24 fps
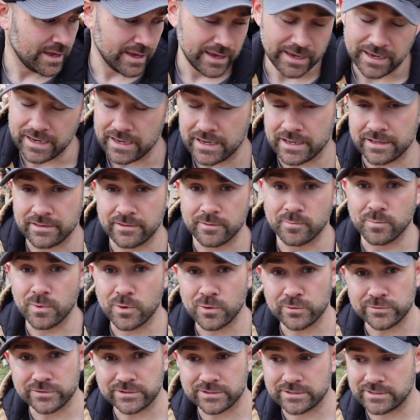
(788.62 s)
and the
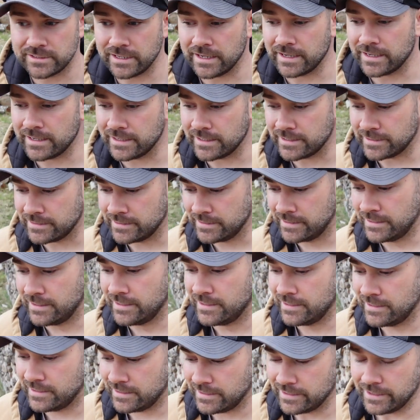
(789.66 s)
most,
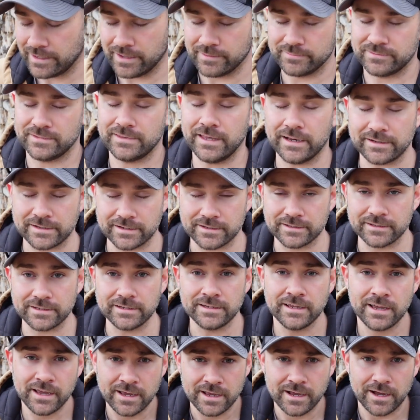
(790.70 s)

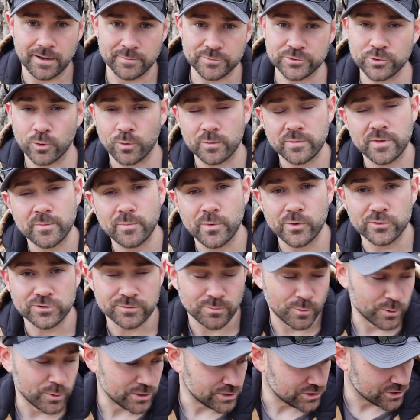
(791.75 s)
technically, absorb the
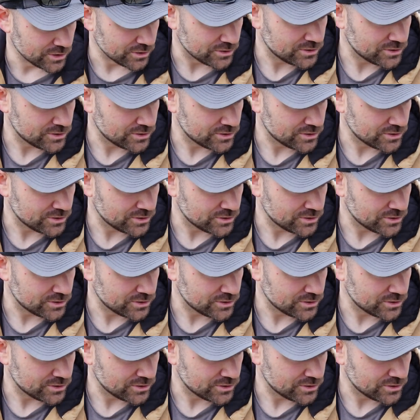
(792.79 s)
most moisture.